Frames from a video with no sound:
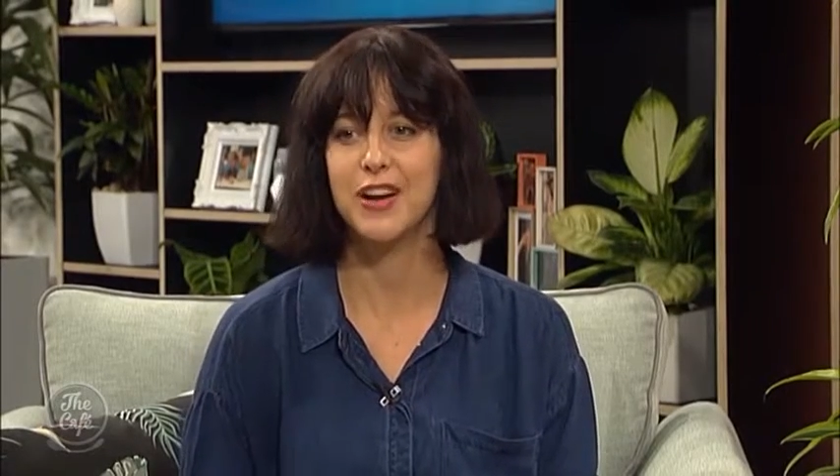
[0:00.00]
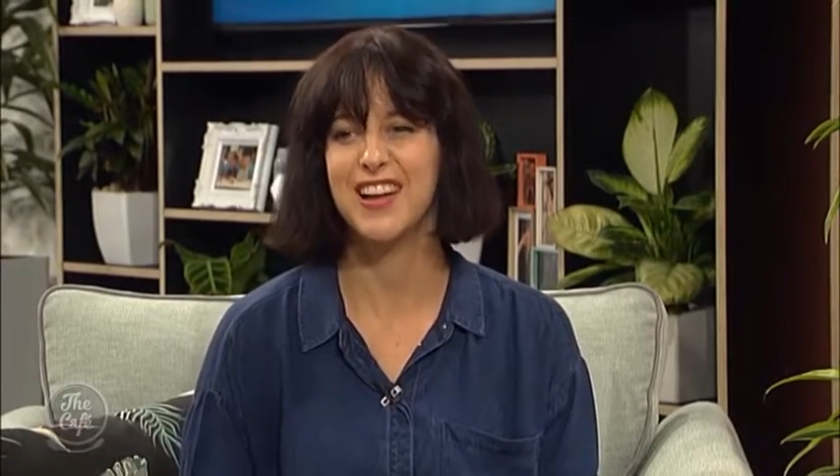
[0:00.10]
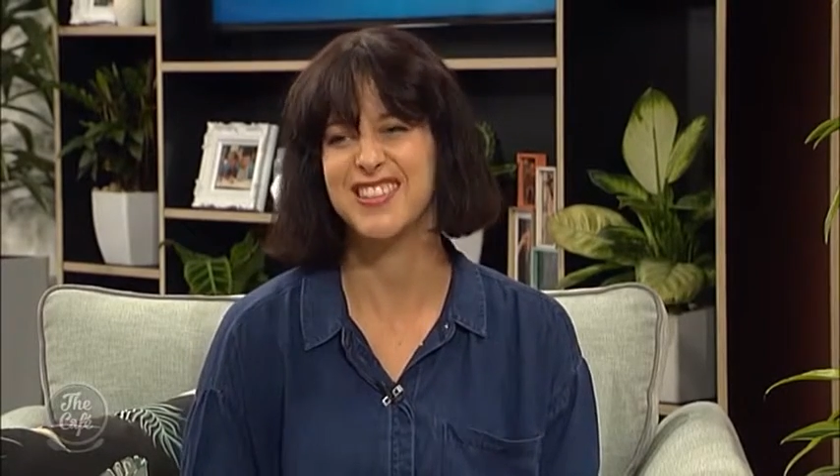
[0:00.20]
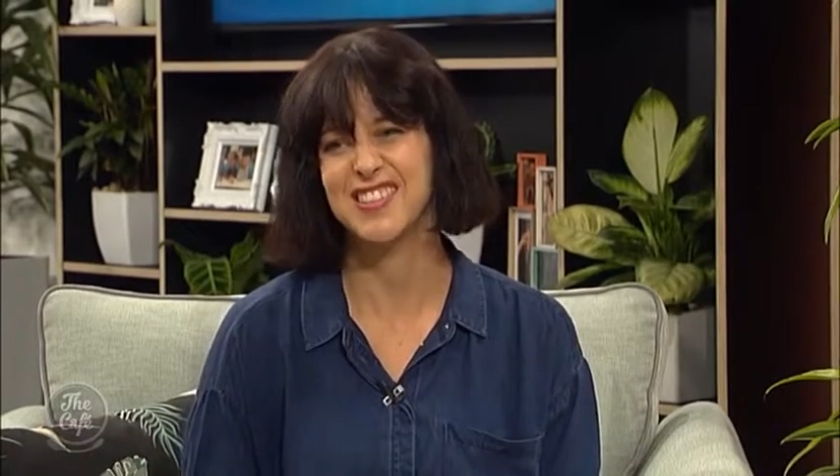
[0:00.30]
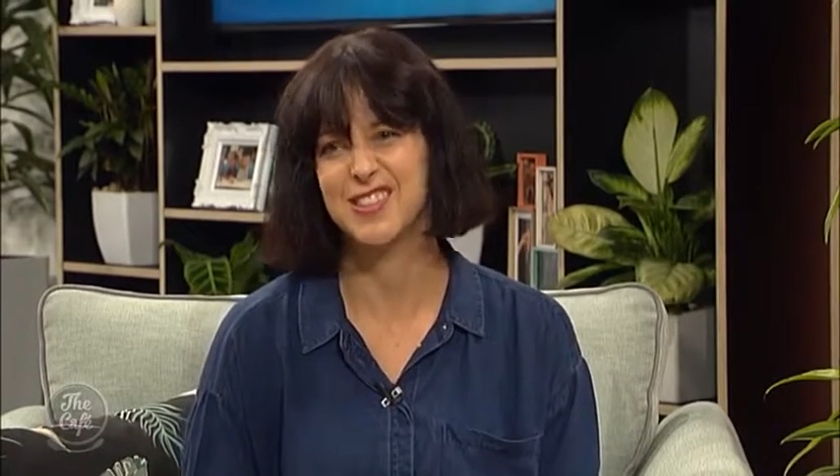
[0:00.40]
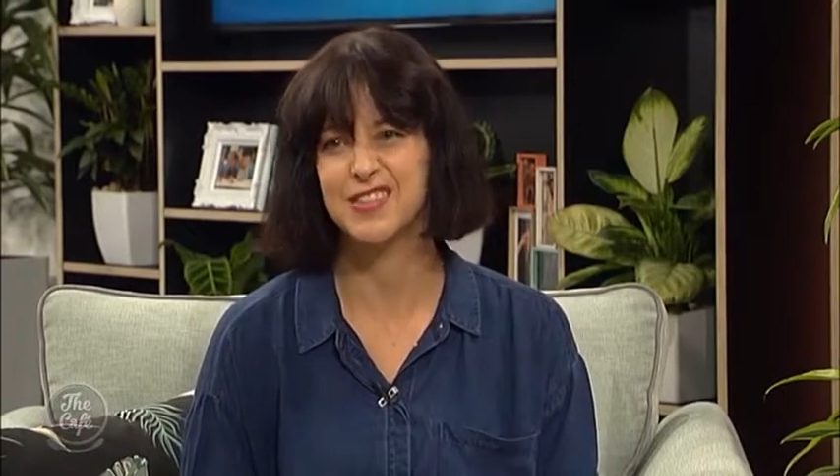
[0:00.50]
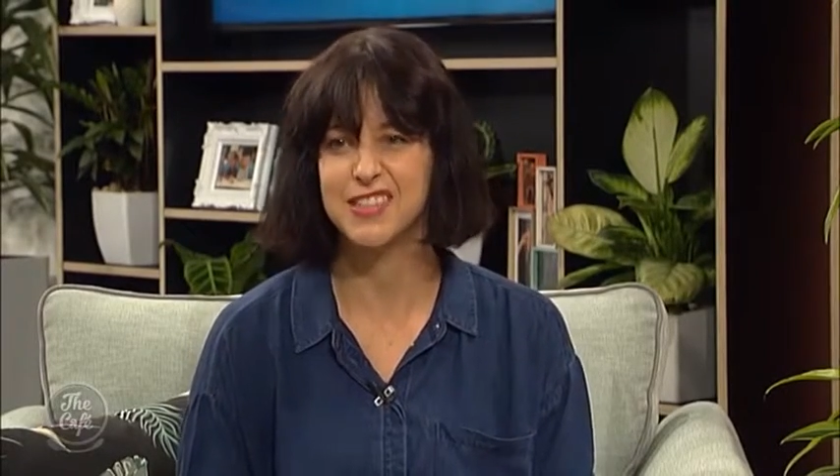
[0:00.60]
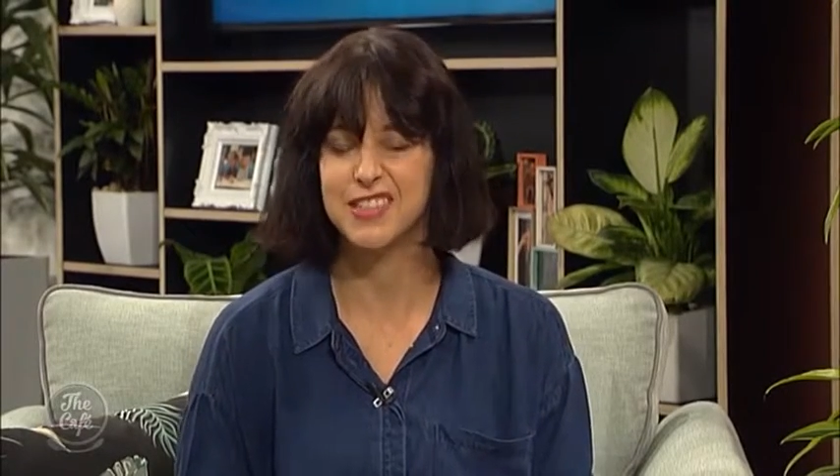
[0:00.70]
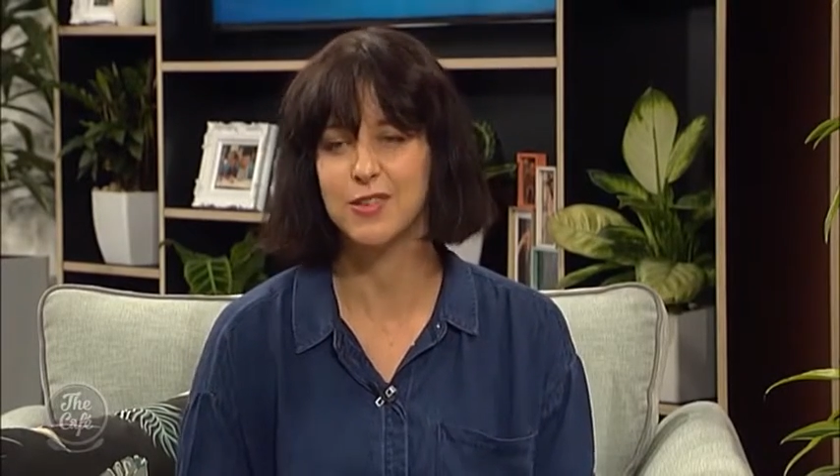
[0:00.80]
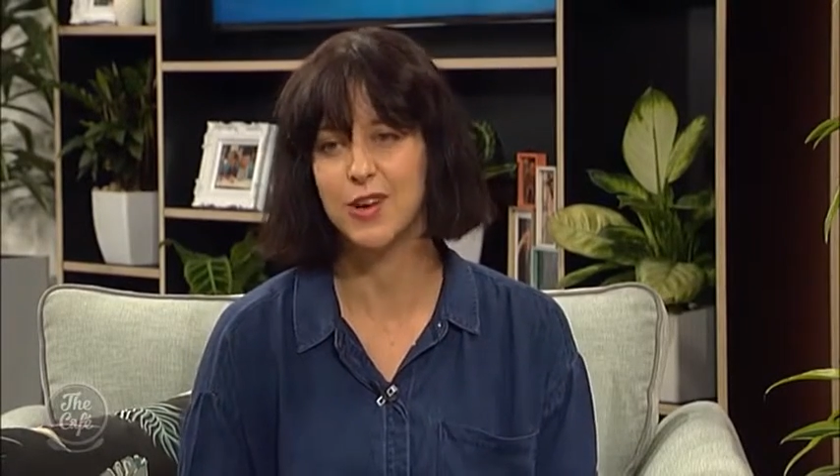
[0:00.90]
and I had to sort of
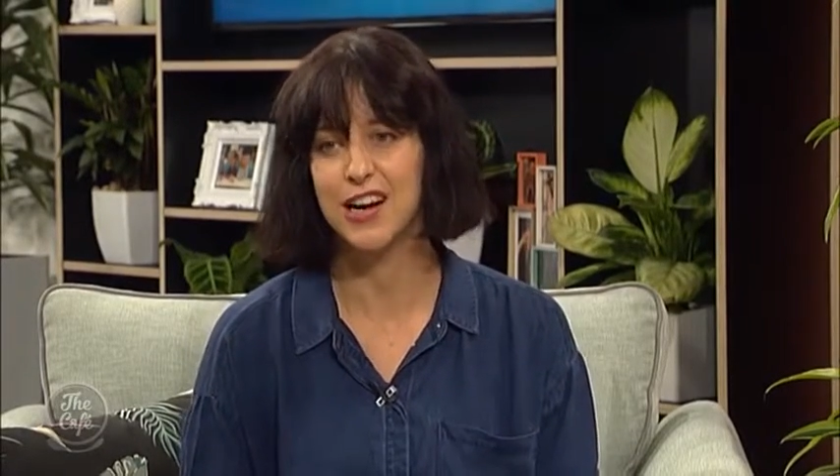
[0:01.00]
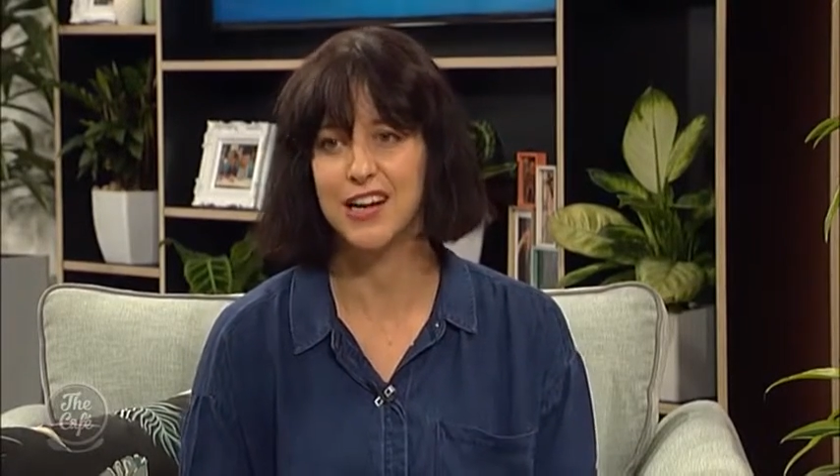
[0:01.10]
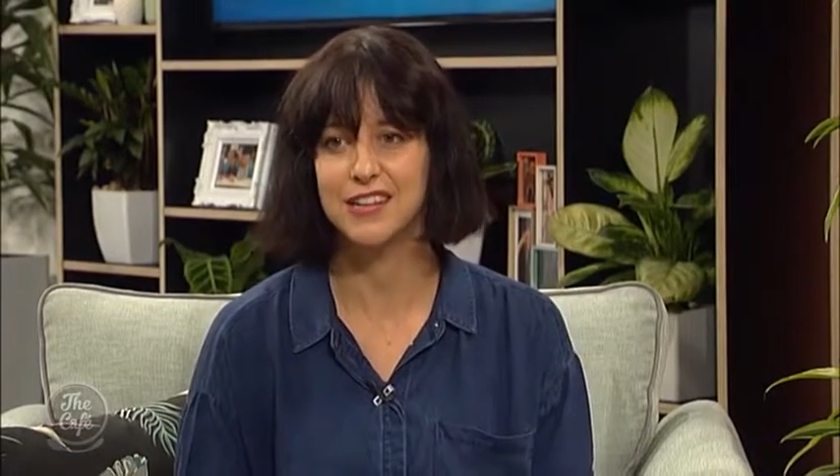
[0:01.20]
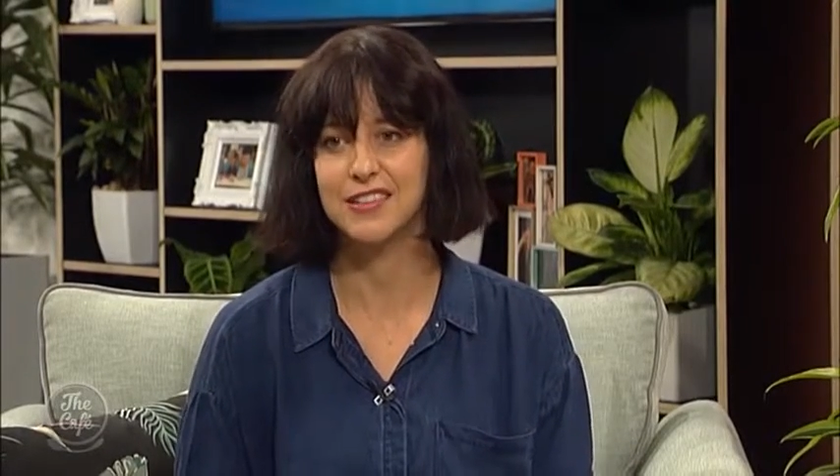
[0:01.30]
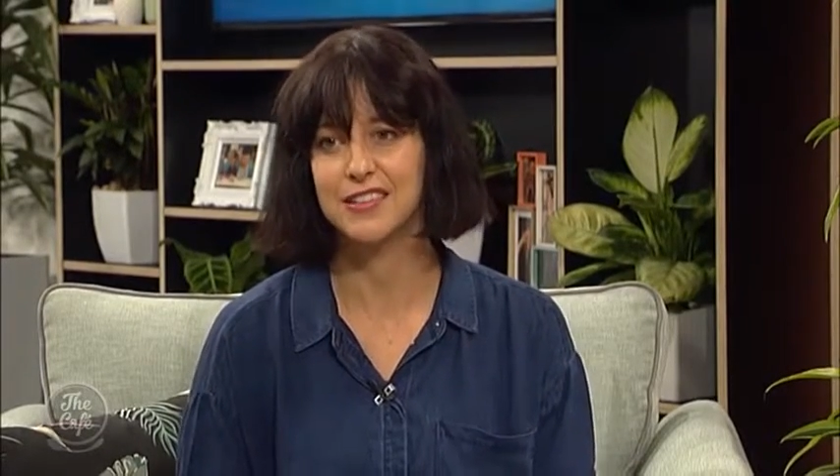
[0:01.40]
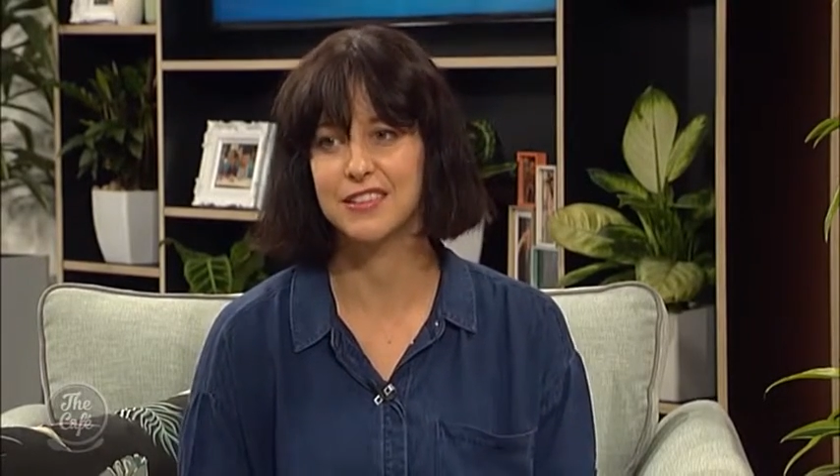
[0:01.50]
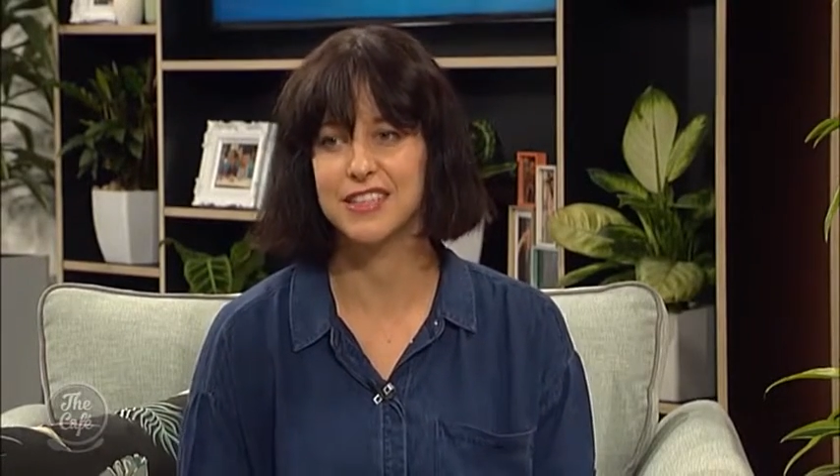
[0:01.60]
sit quiet and